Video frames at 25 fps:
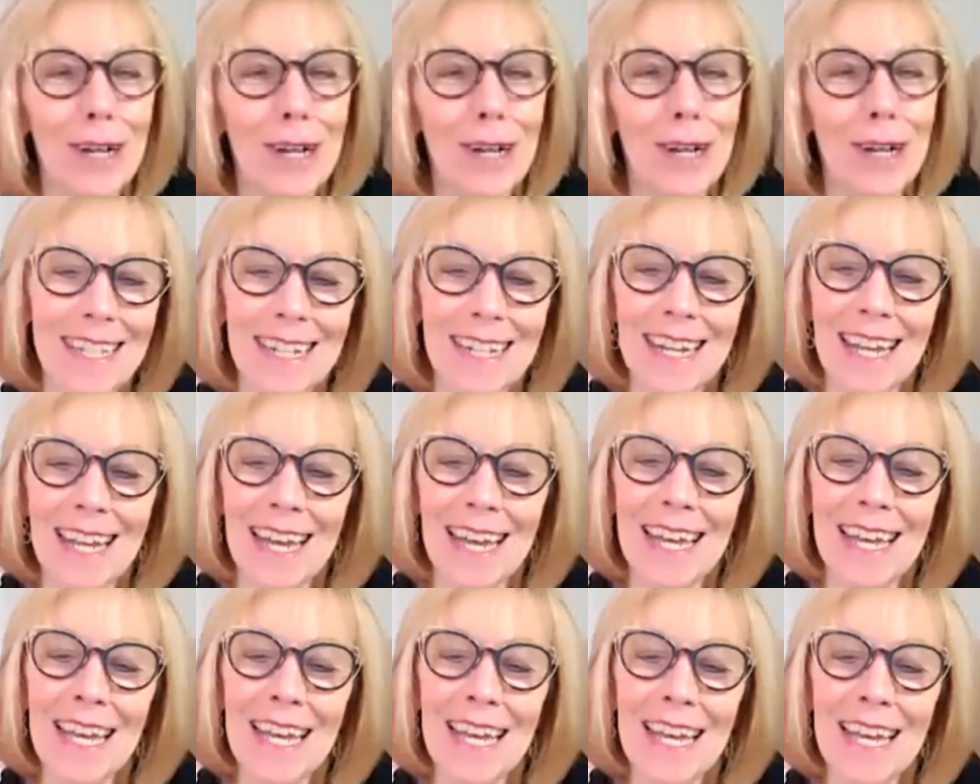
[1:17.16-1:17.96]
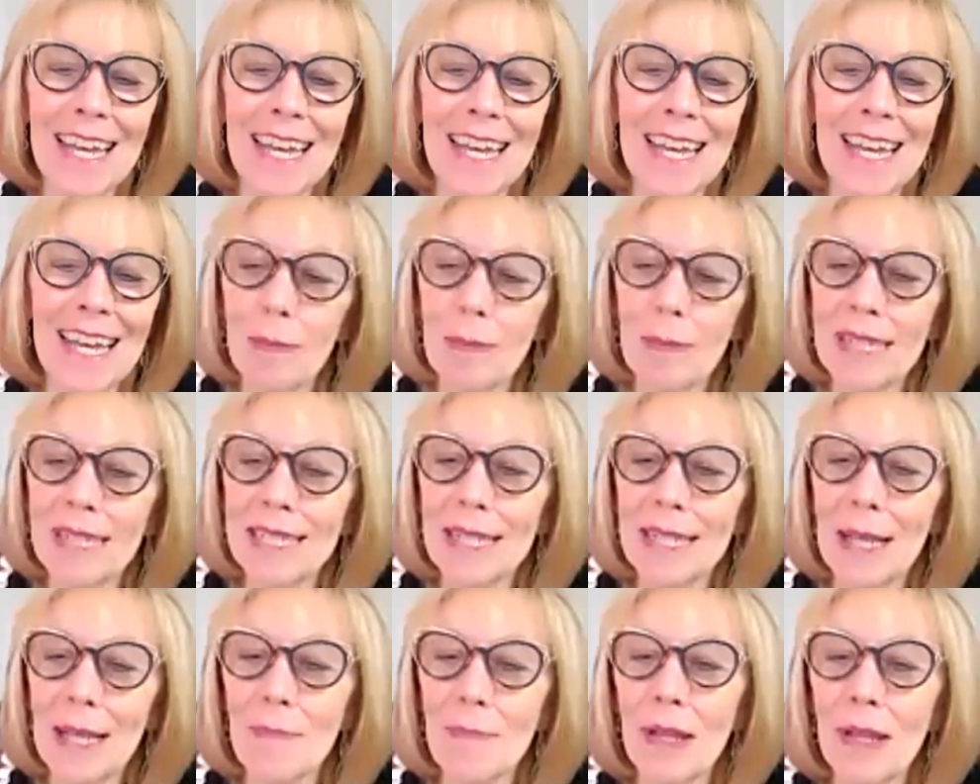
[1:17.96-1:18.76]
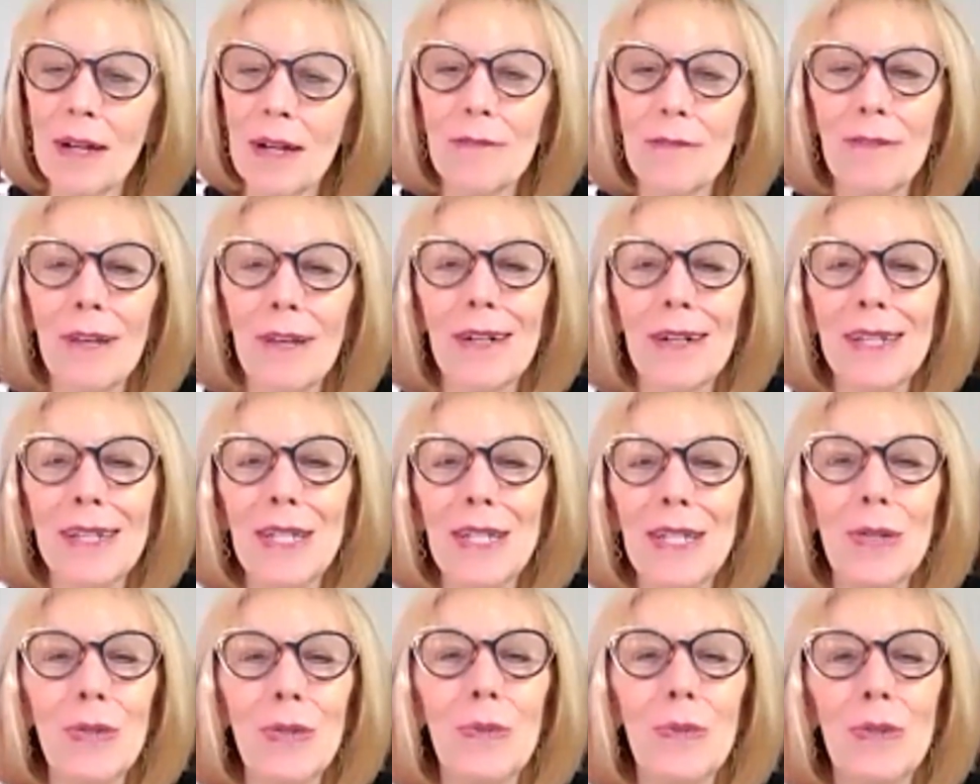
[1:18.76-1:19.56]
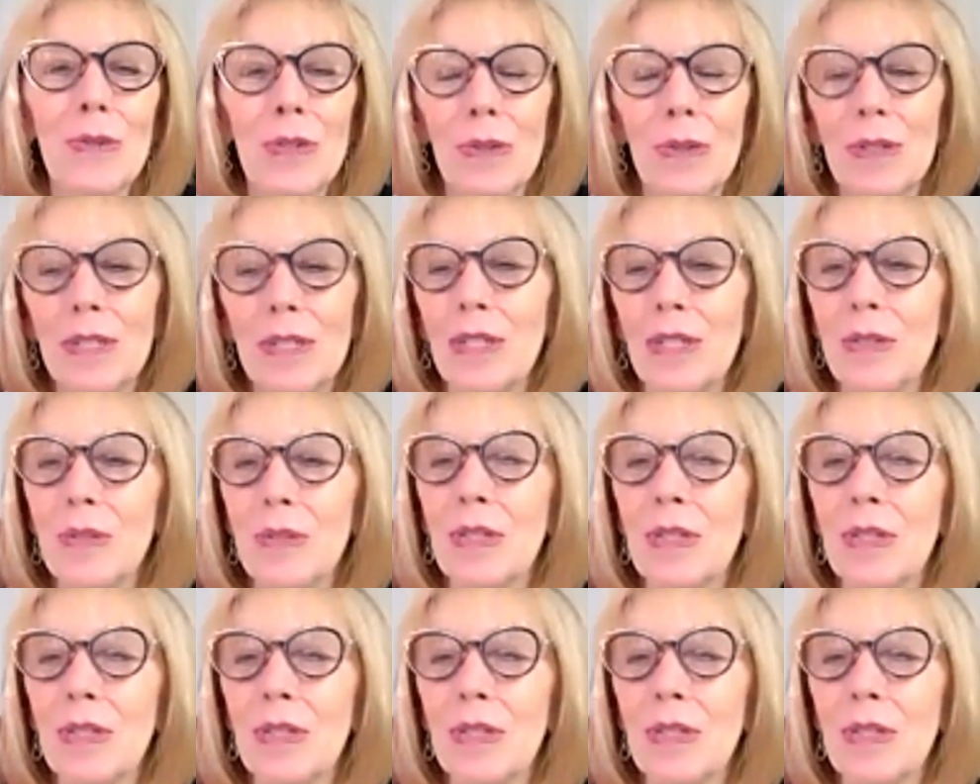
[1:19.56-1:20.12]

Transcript: and probably some that are fairly new to it too.